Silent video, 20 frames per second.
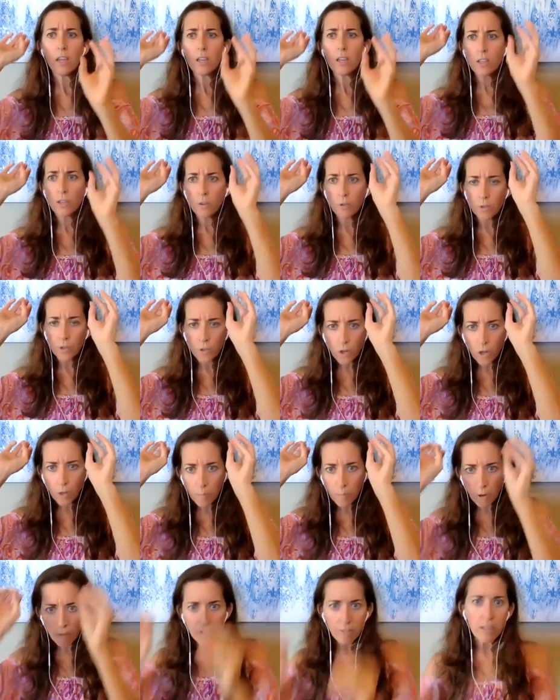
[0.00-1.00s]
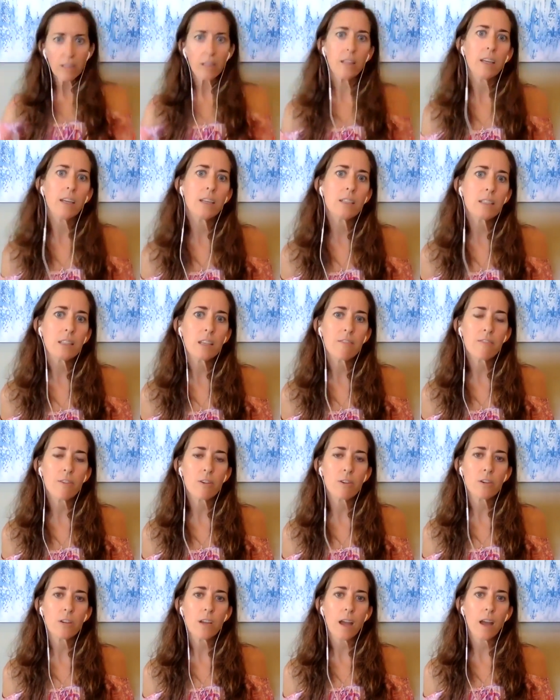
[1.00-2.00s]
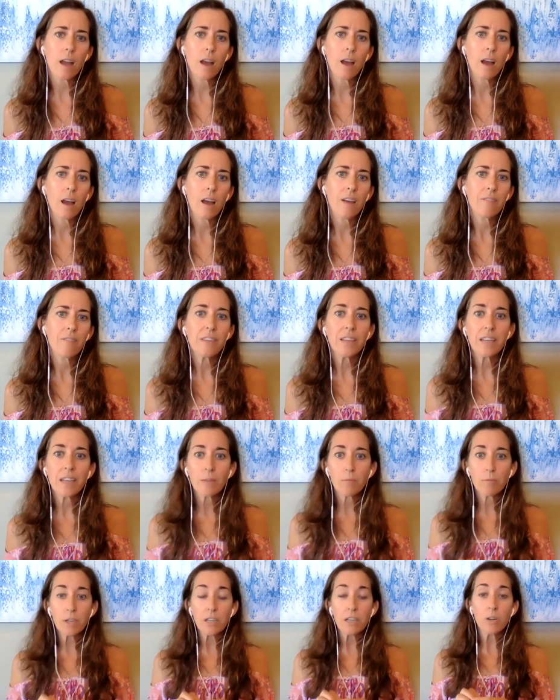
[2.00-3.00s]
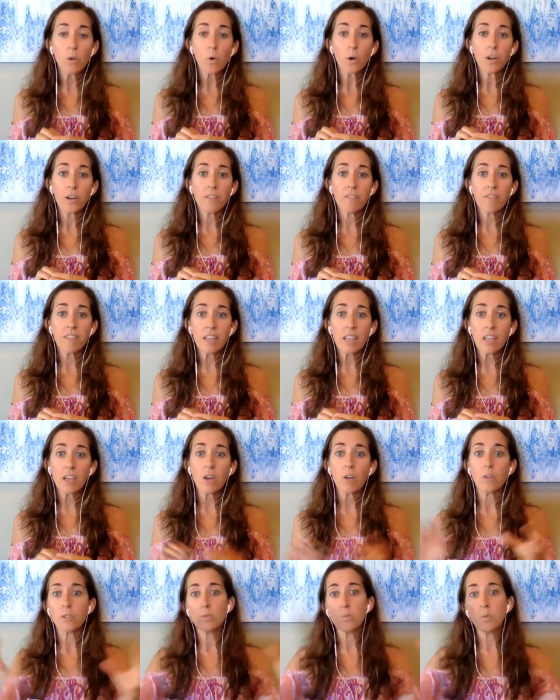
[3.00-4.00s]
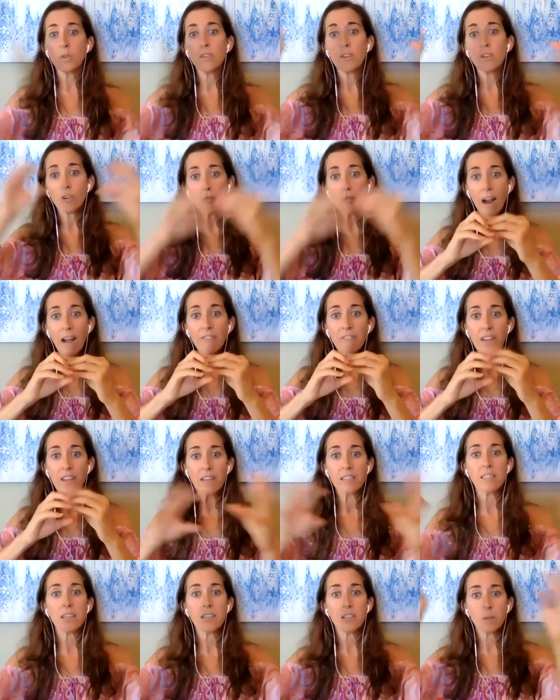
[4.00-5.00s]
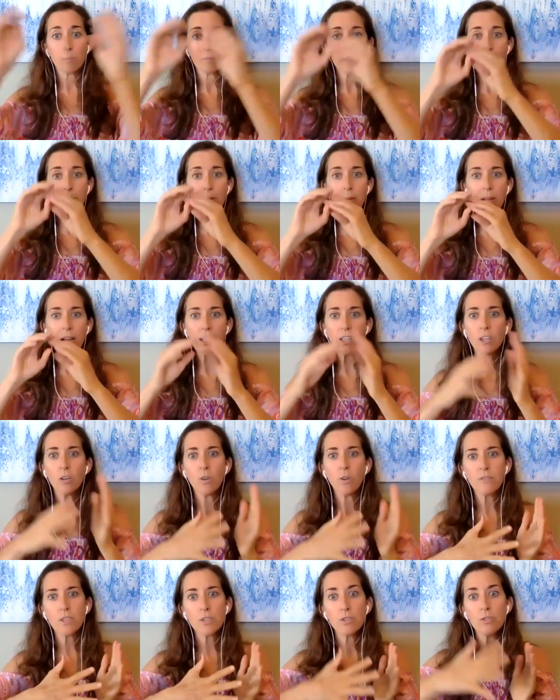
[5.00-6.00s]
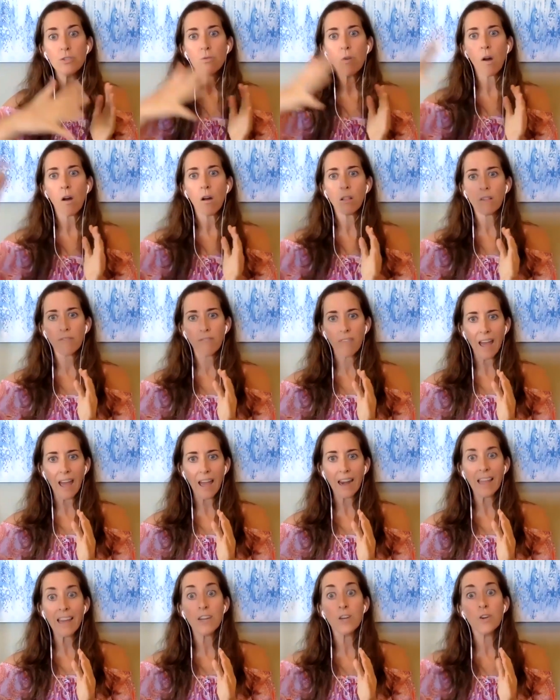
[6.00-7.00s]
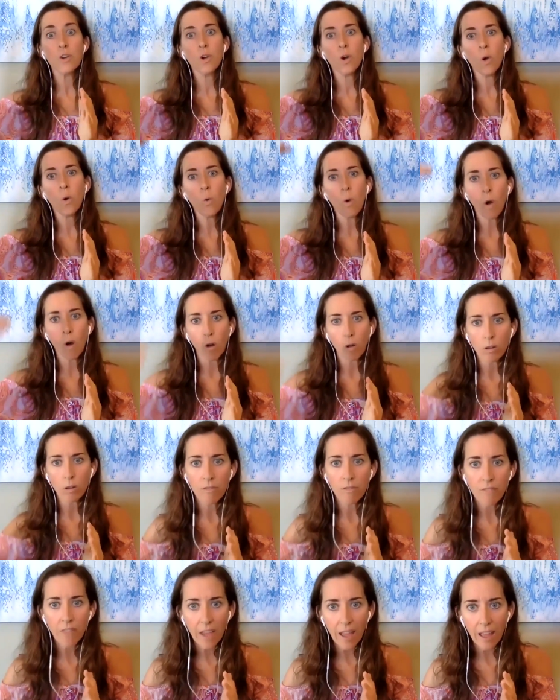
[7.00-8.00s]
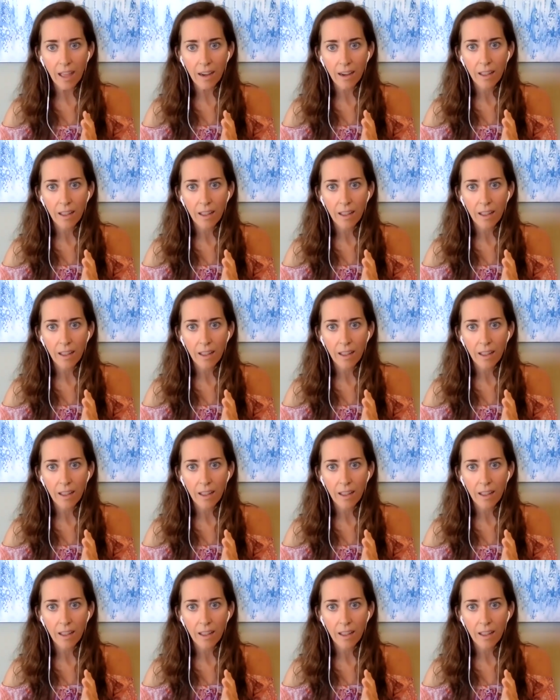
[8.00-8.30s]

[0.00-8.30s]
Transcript: you know your perfectly delivered uh, vid- recorded videos with your graphics and your blah blah blah you don't have to do all of that and know all of that